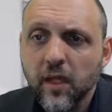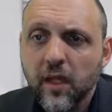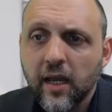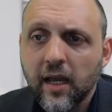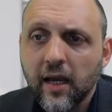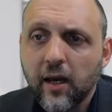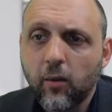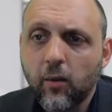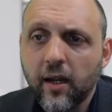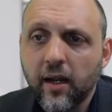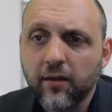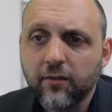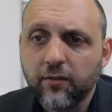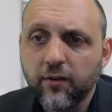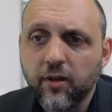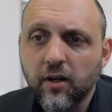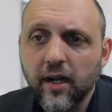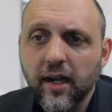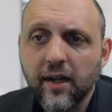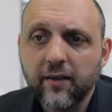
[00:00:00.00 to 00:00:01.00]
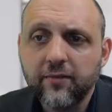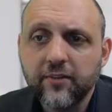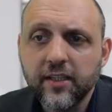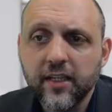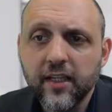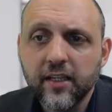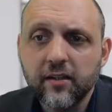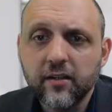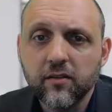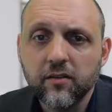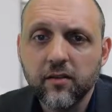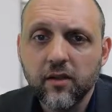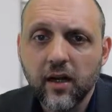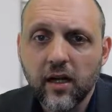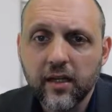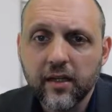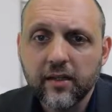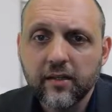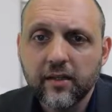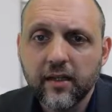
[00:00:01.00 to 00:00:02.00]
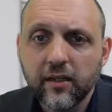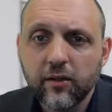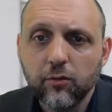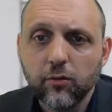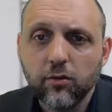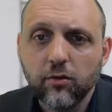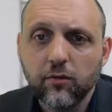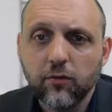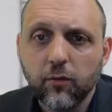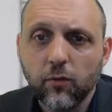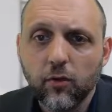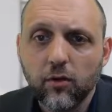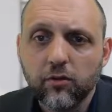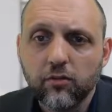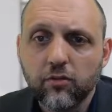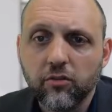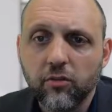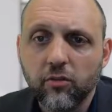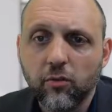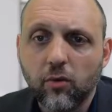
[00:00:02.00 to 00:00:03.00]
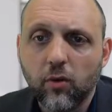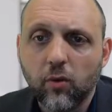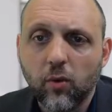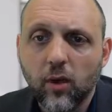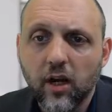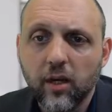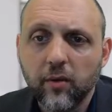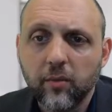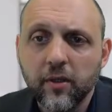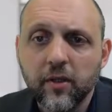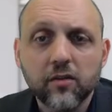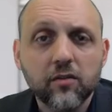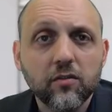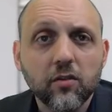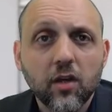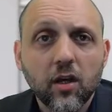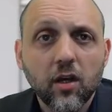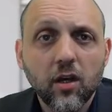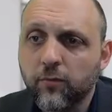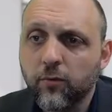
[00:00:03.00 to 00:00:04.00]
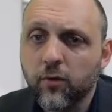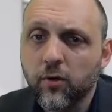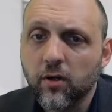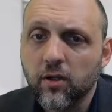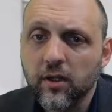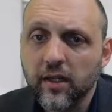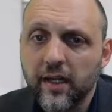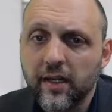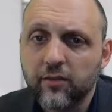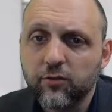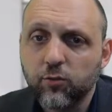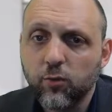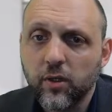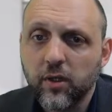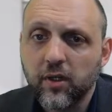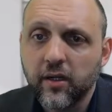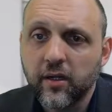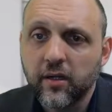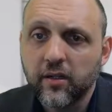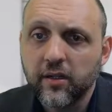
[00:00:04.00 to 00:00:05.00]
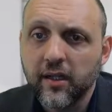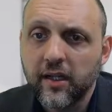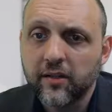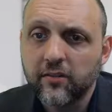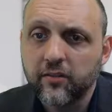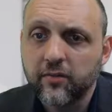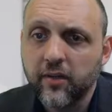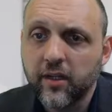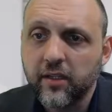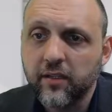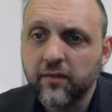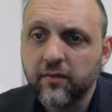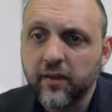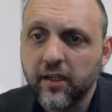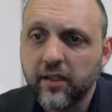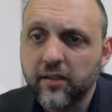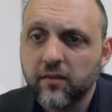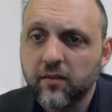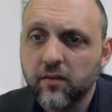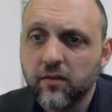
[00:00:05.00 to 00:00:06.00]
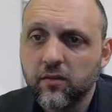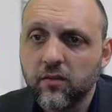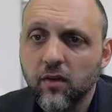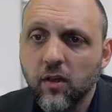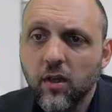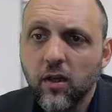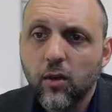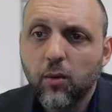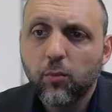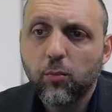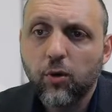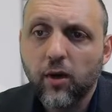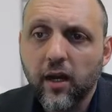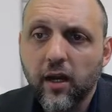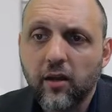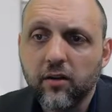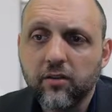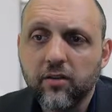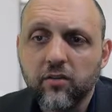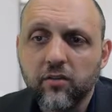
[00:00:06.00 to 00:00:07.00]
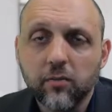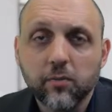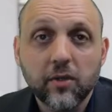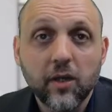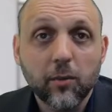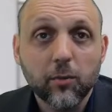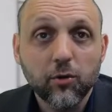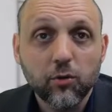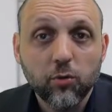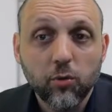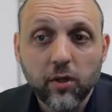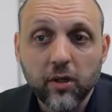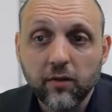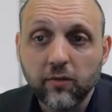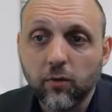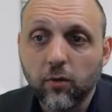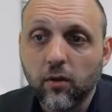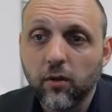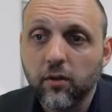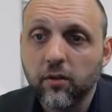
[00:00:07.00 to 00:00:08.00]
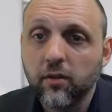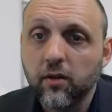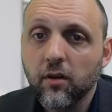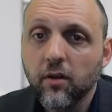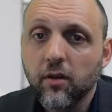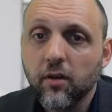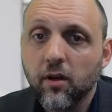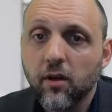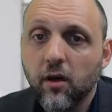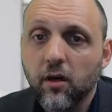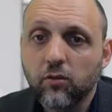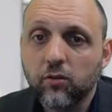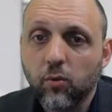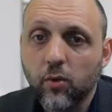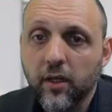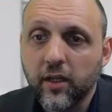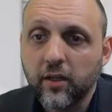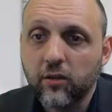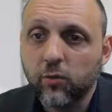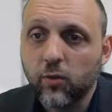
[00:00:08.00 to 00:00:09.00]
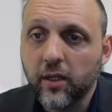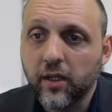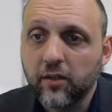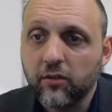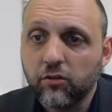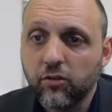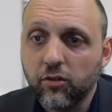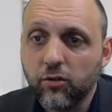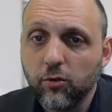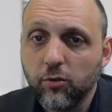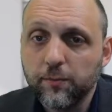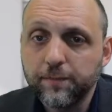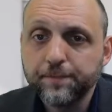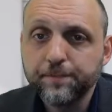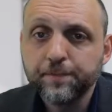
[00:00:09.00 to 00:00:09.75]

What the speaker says: However, FDA does not intend to enforce the requirements for Class 1 and unclassified devices prior to September 24th, 2022.